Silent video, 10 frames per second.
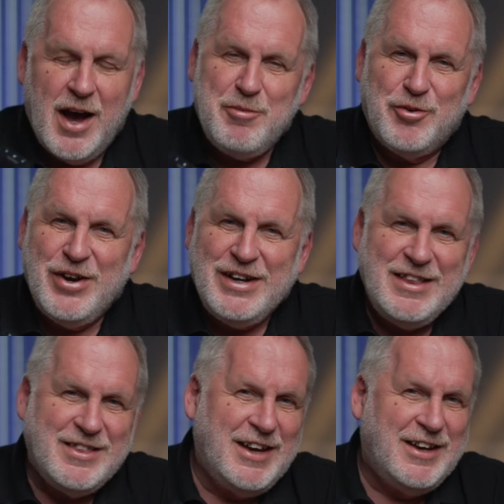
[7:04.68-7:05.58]
I'm
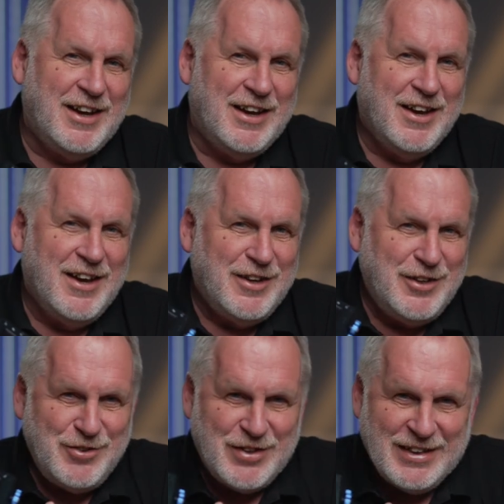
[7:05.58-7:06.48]
already thinking,
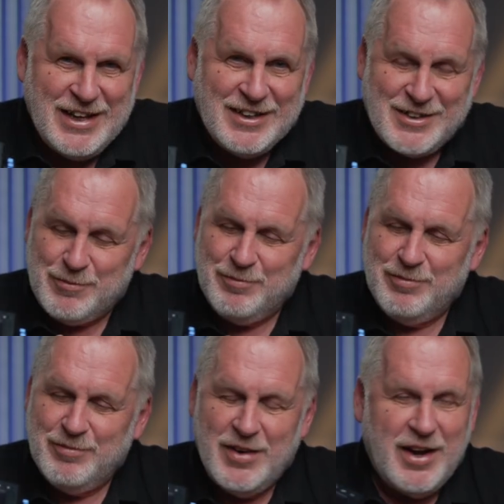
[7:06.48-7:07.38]
using this,
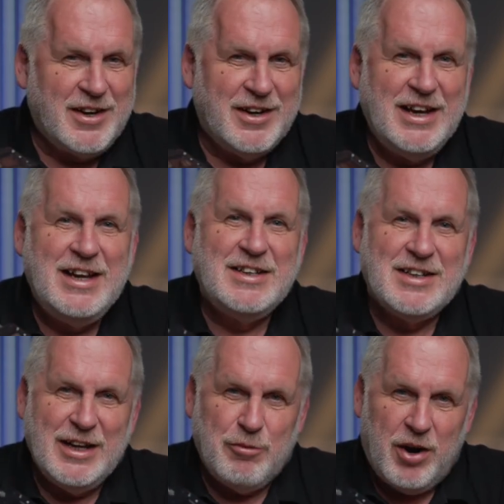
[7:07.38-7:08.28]
I can
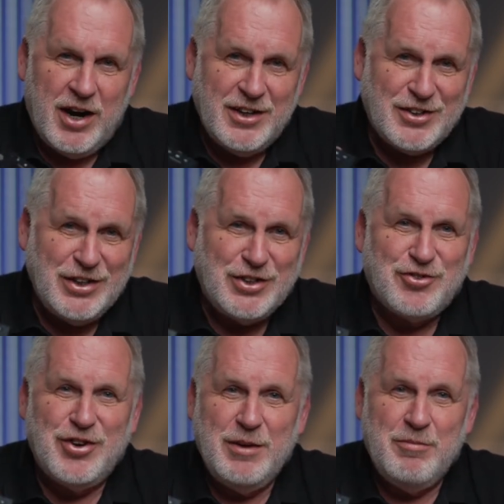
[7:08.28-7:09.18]
easily wirelessly
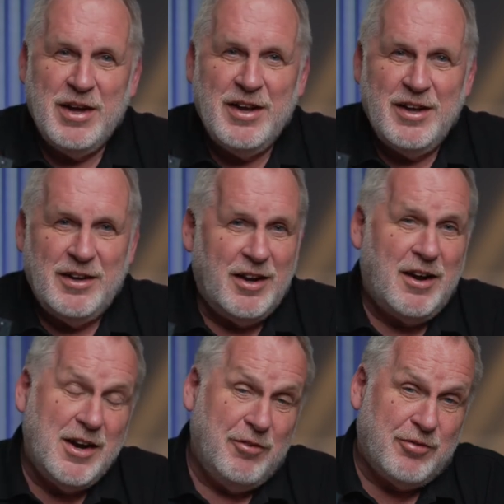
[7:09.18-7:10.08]
stream
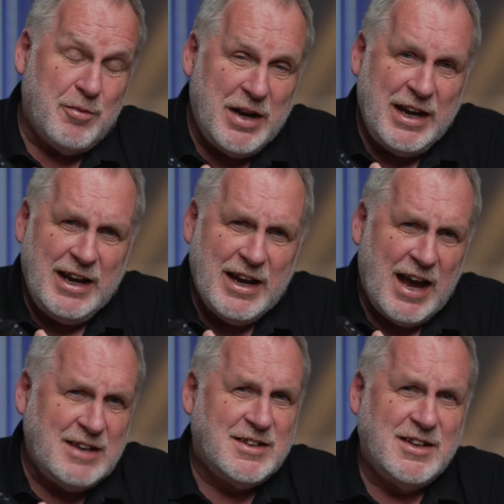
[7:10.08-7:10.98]
live from any
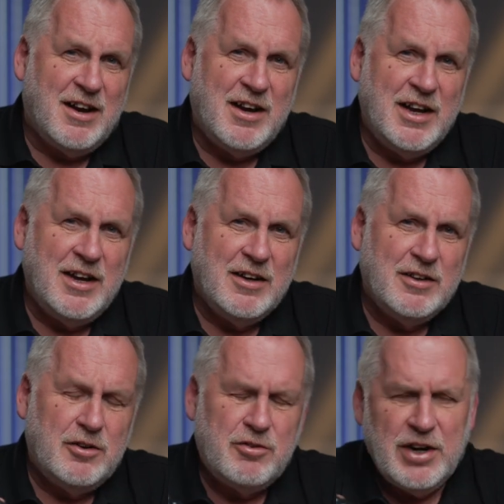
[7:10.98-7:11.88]
SDI
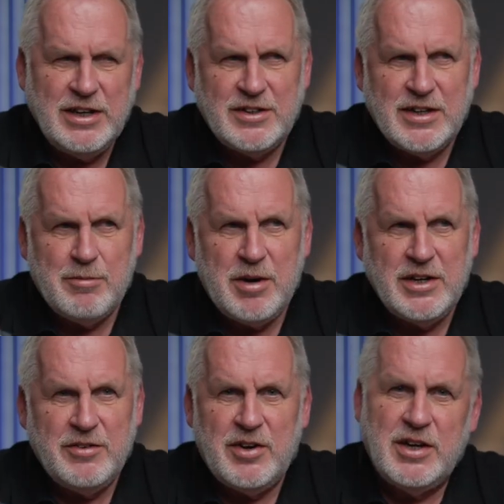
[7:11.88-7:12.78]
or
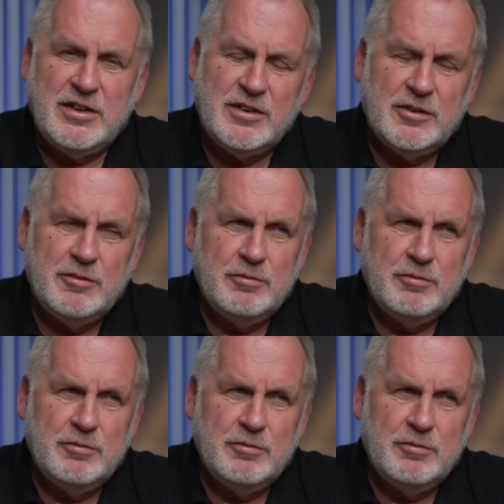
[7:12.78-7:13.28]
HDMI device.